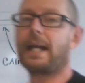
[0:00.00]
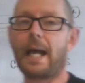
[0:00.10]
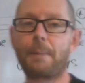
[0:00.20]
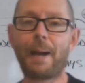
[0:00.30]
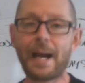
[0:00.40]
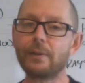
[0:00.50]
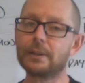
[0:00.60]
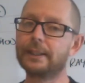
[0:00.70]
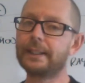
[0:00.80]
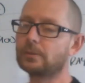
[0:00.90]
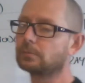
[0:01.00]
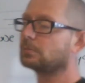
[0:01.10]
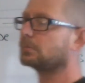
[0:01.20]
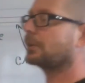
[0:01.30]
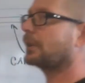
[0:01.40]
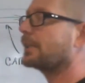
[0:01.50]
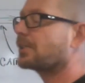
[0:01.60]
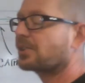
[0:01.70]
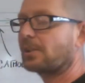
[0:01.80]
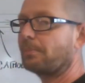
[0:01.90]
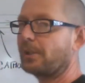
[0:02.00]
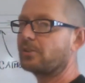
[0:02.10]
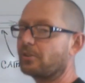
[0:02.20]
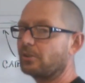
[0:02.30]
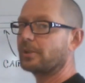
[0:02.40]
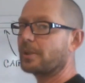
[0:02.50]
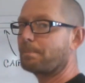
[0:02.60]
Apparently, there's something to do with a